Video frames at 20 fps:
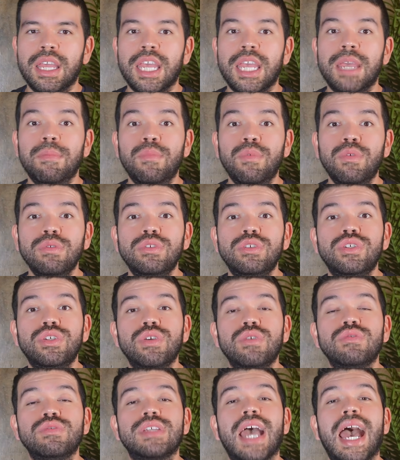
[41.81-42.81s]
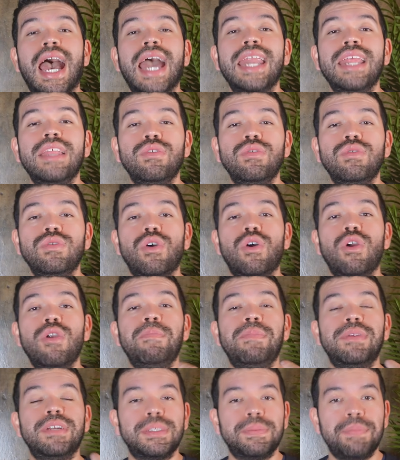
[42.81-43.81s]
A mood shows attitude or
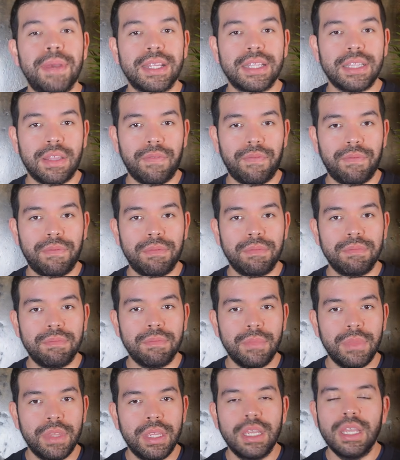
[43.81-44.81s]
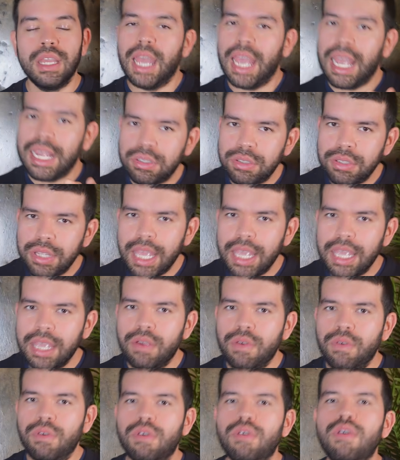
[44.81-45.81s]
perspective. And today,
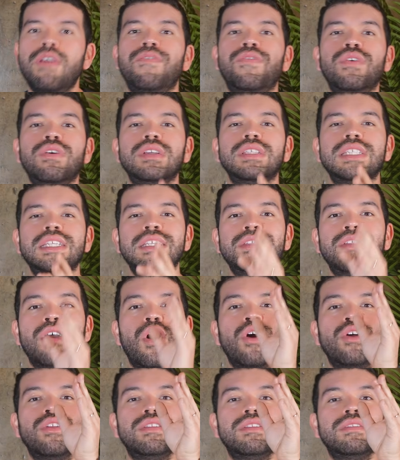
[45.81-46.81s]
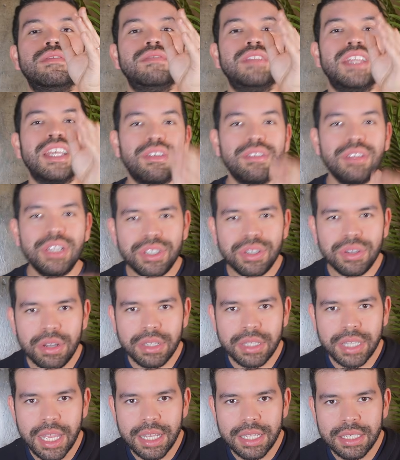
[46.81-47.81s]
we're focusing on the conditional
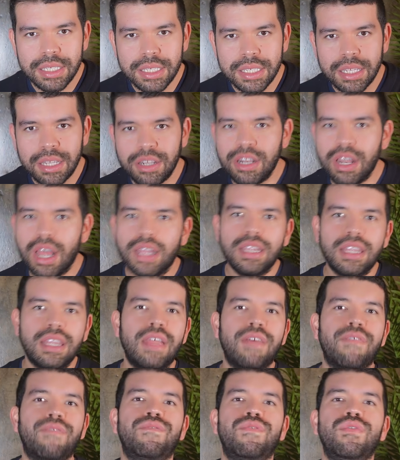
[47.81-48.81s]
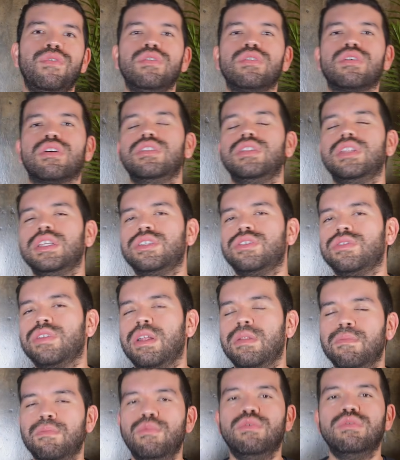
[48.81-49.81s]
tense, not the full
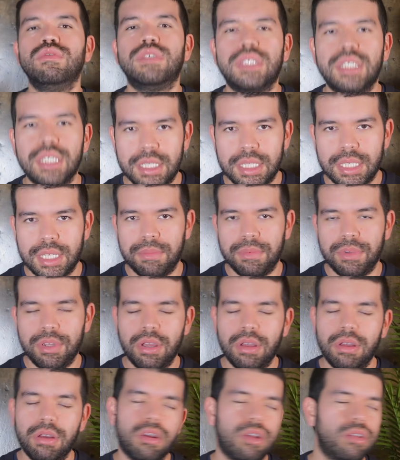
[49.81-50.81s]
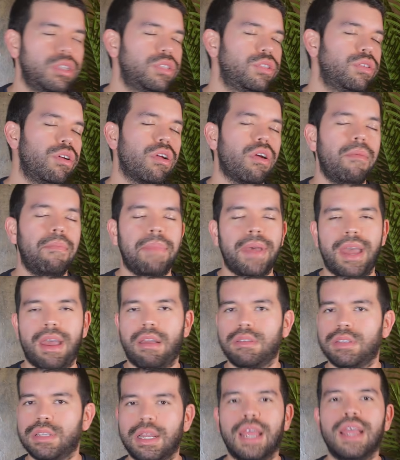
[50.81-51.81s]
conditional mood system, conditional
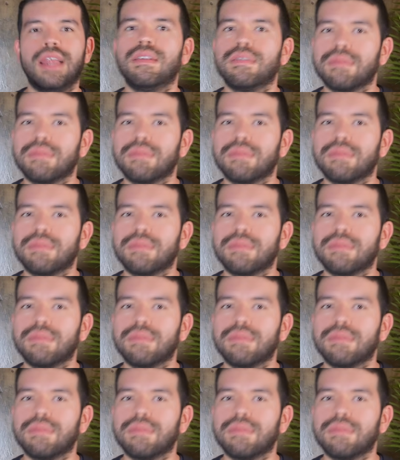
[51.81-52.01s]
compounds, right?